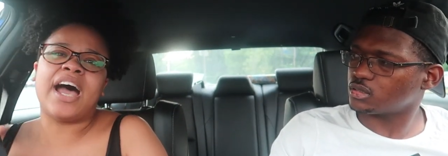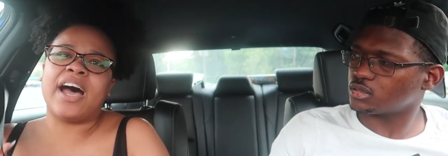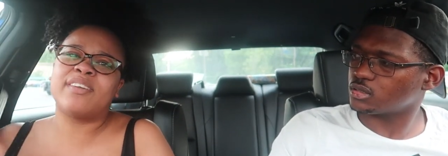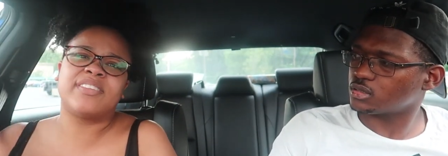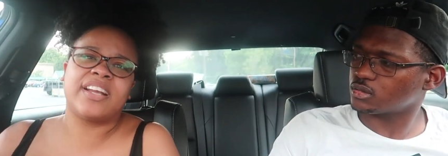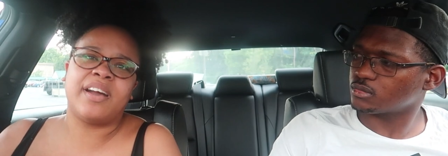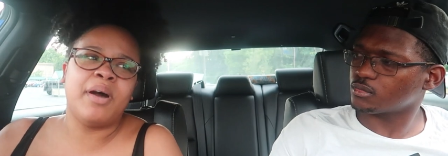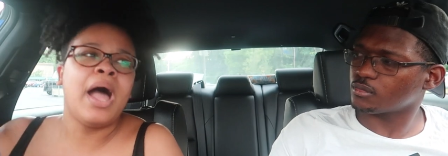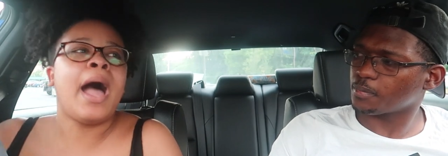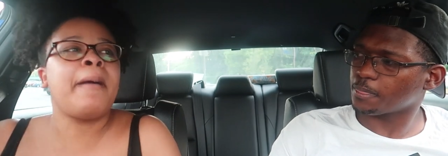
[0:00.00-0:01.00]
Speaker 1: nah, I don't think
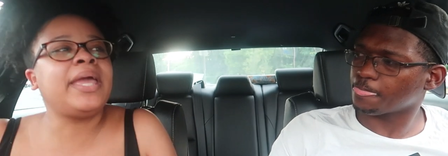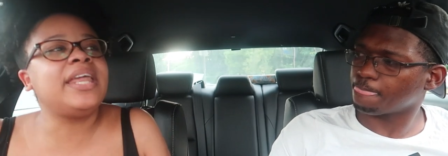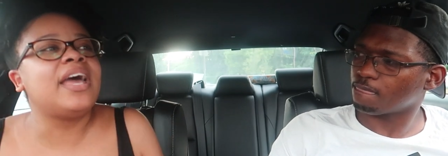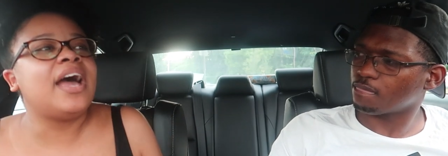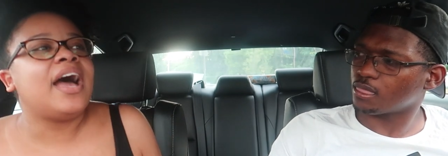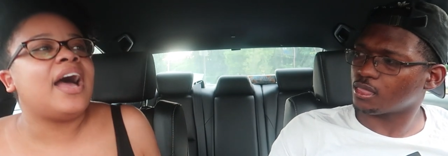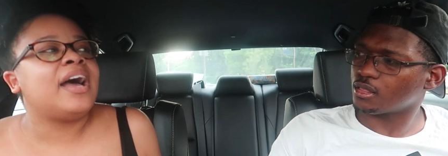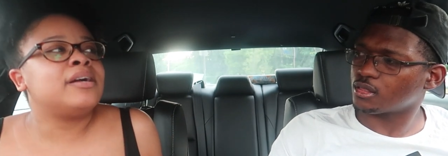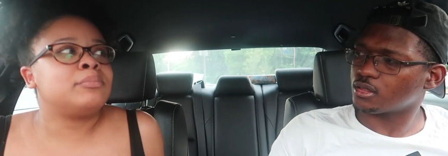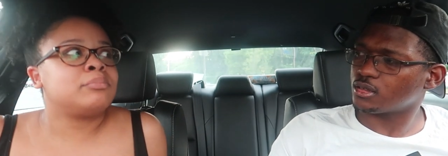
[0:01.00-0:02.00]
I. I mean,
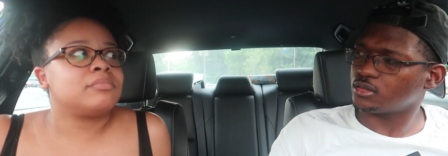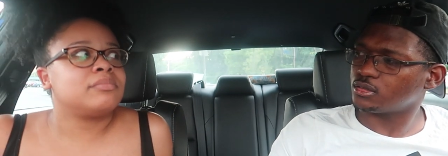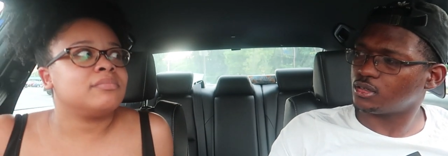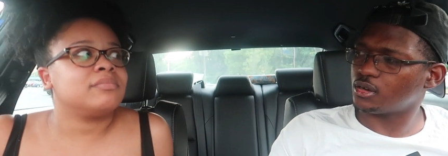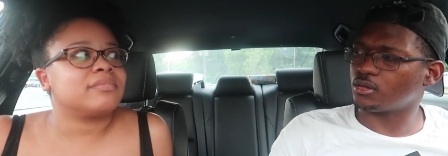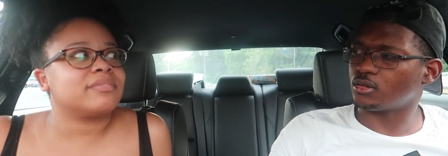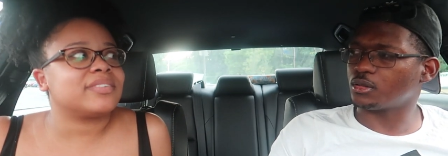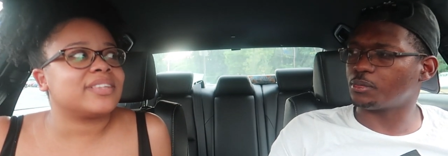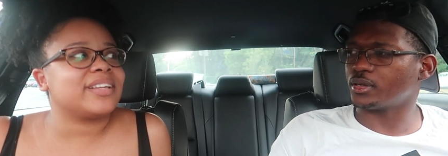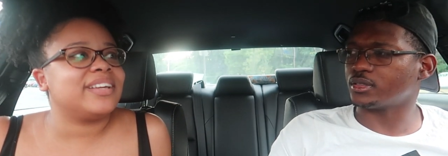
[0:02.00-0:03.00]
Speaker 2: or it
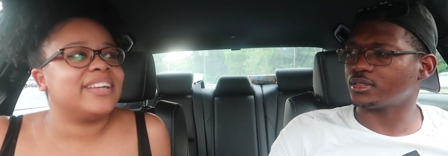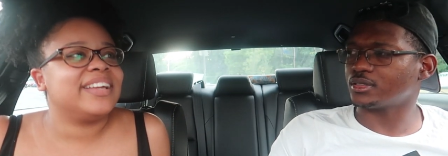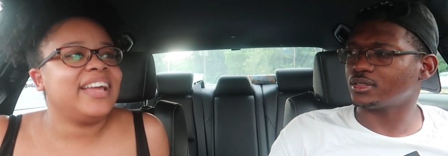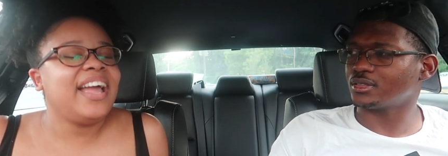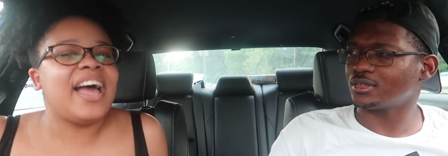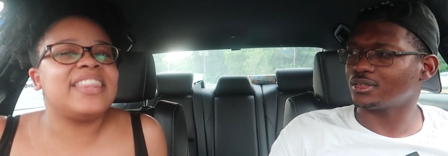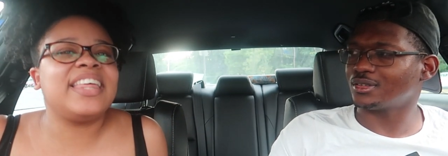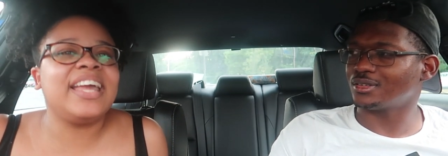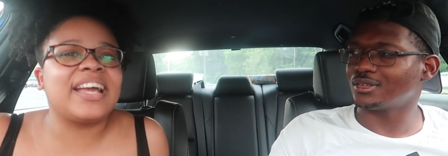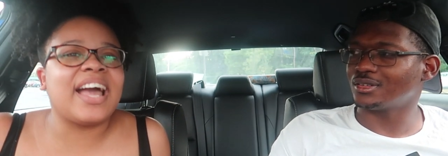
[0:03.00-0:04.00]
all depends.
Speaker 1: I
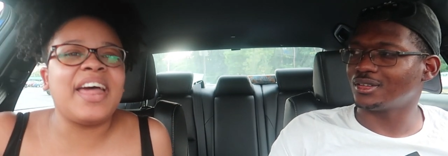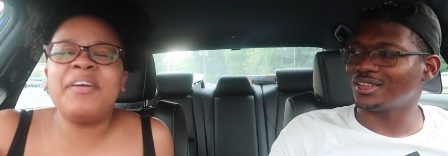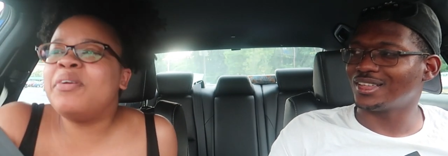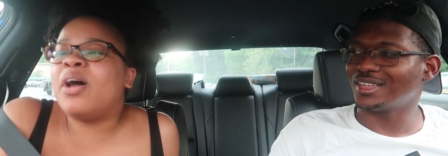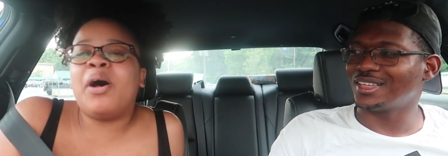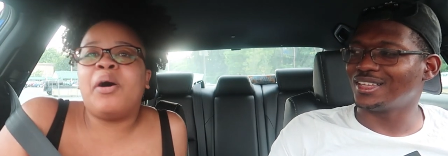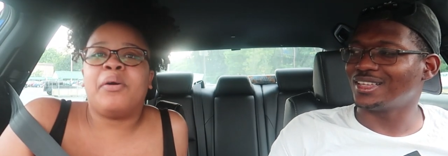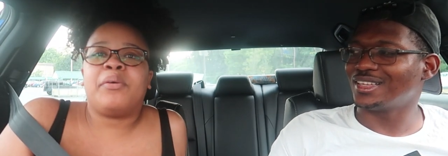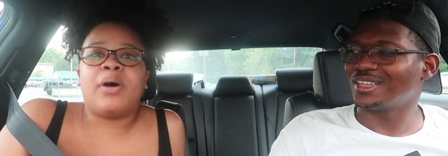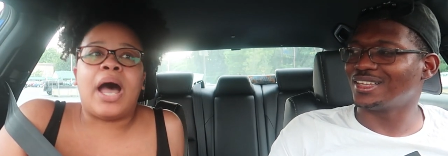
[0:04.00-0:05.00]
think I don't
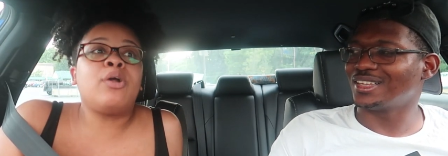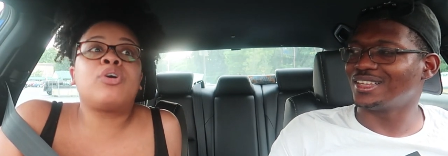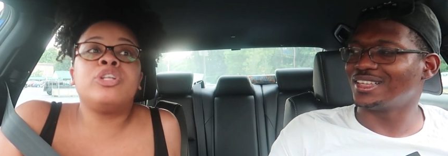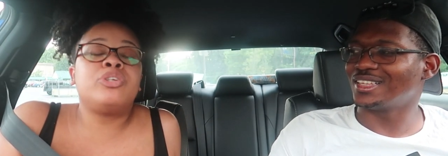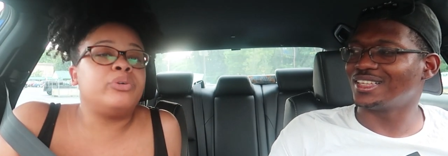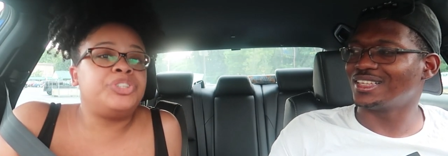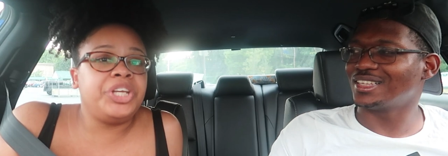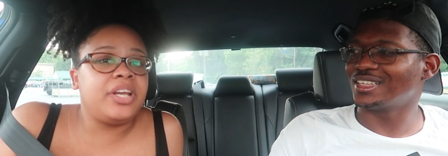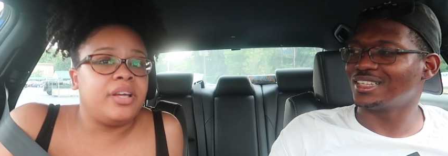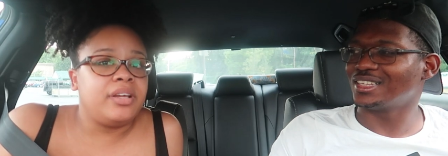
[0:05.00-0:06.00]
know. I don't condone
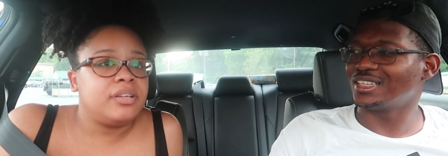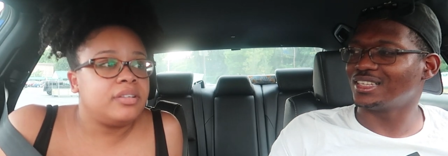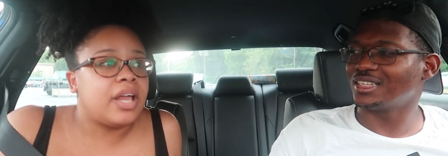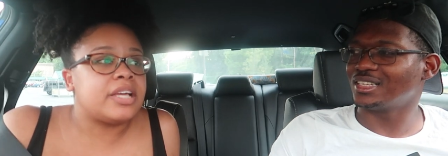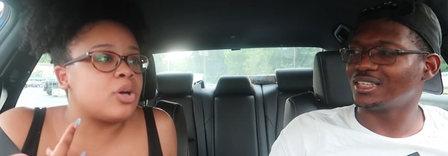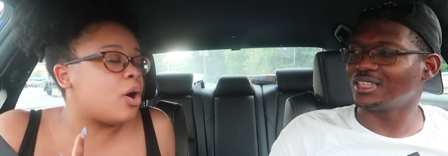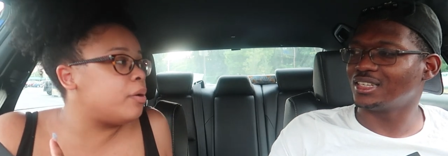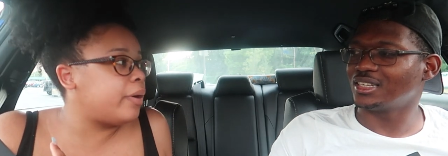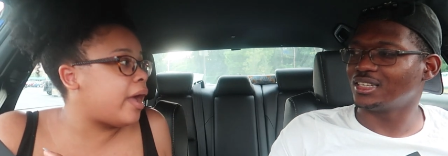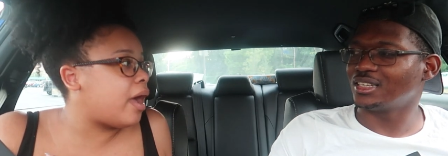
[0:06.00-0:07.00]
cheating. That's all
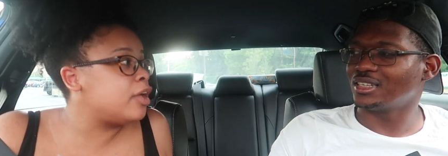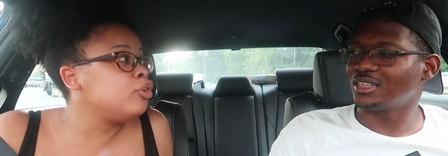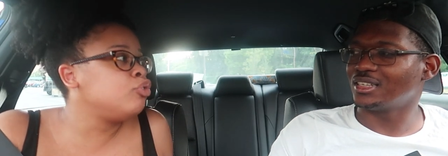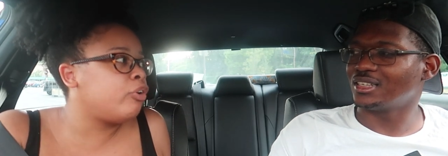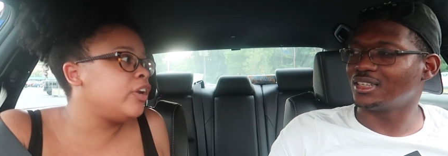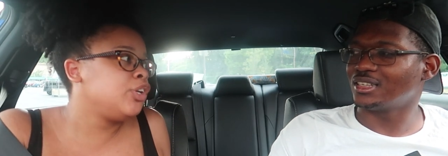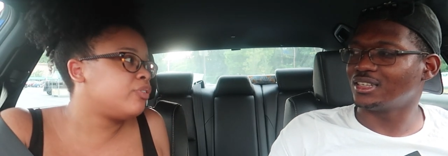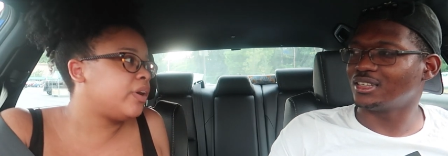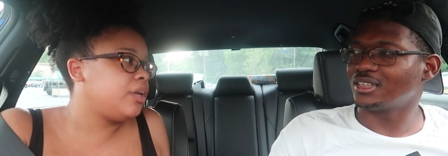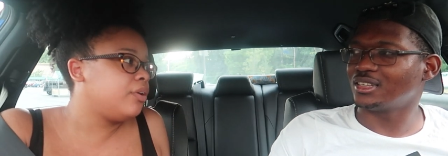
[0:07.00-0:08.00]
I'm at. You know,
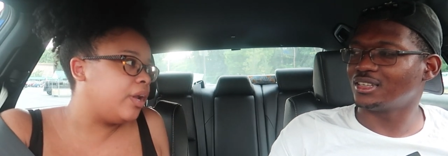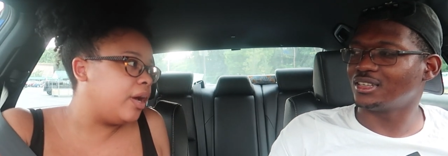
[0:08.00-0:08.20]
you already know